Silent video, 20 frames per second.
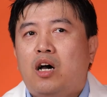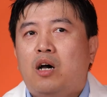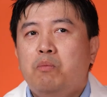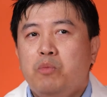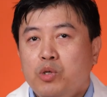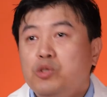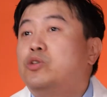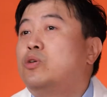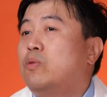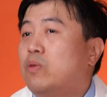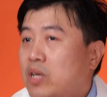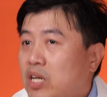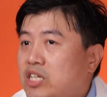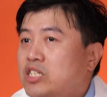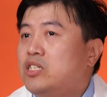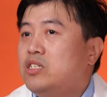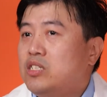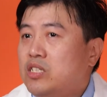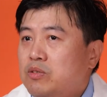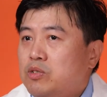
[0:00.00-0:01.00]
a mutual
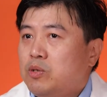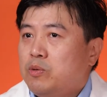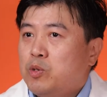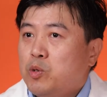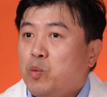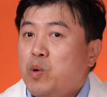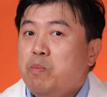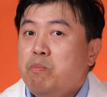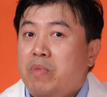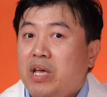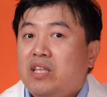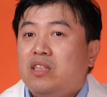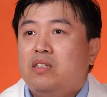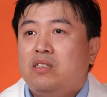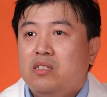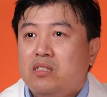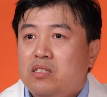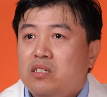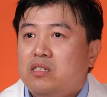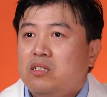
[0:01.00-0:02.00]
relationship so that we make
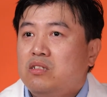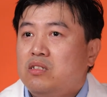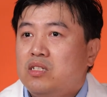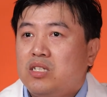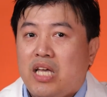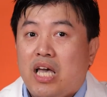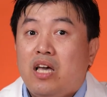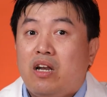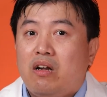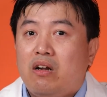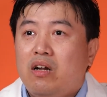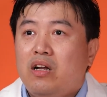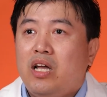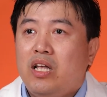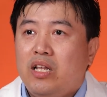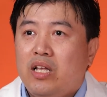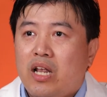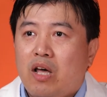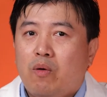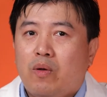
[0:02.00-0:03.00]
the decision together
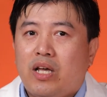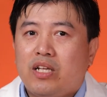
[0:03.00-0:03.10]
and then I